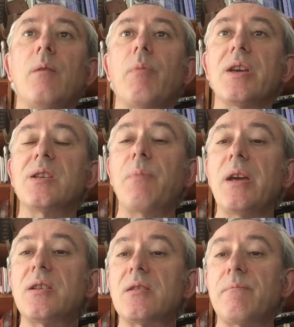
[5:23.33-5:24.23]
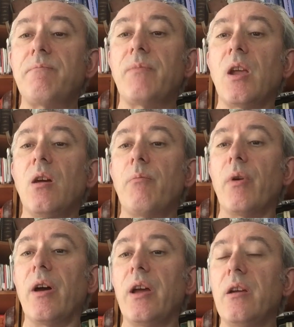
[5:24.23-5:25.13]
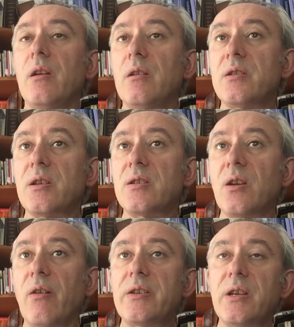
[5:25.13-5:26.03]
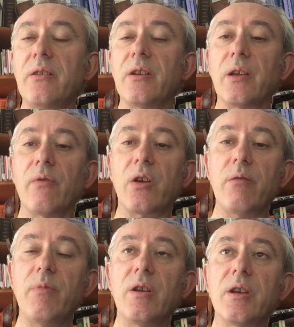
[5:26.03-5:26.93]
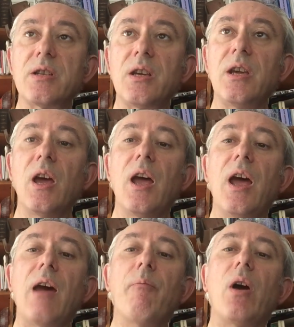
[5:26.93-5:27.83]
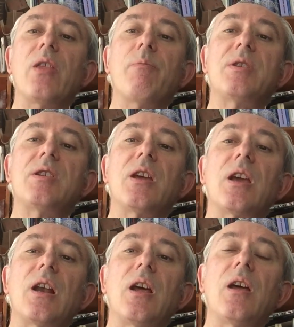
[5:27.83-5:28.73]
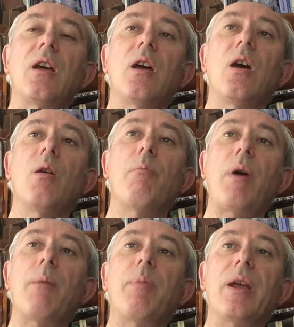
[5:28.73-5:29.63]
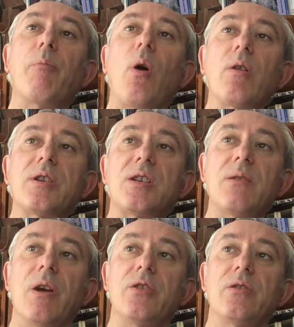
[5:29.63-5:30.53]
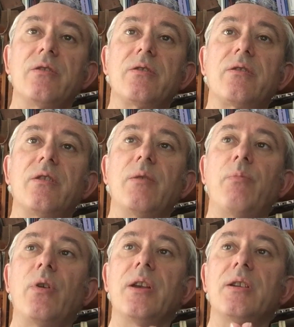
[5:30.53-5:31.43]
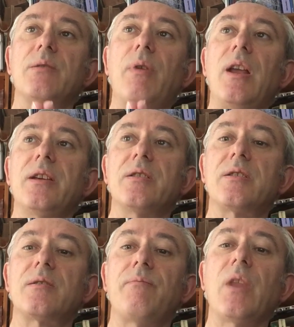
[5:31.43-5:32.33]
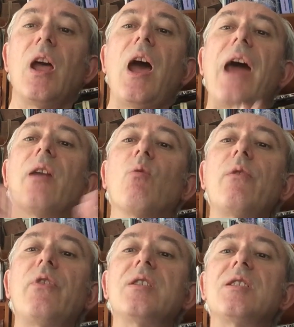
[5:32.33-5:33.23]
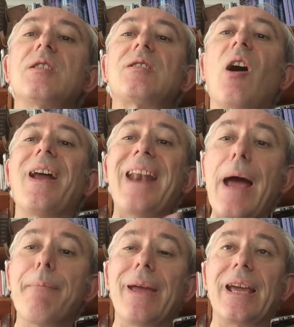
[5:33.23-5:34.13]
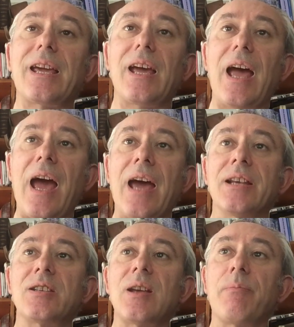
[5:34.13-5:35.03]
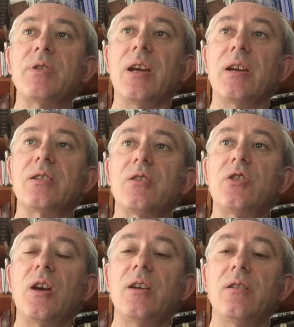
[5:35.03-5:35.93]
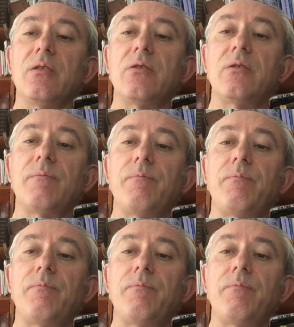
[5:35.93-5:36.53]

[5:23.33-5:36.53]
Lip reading: by space, by society, the given community, and by the particular public policy measures that are put into place. And all of this is dynamic and subject to change.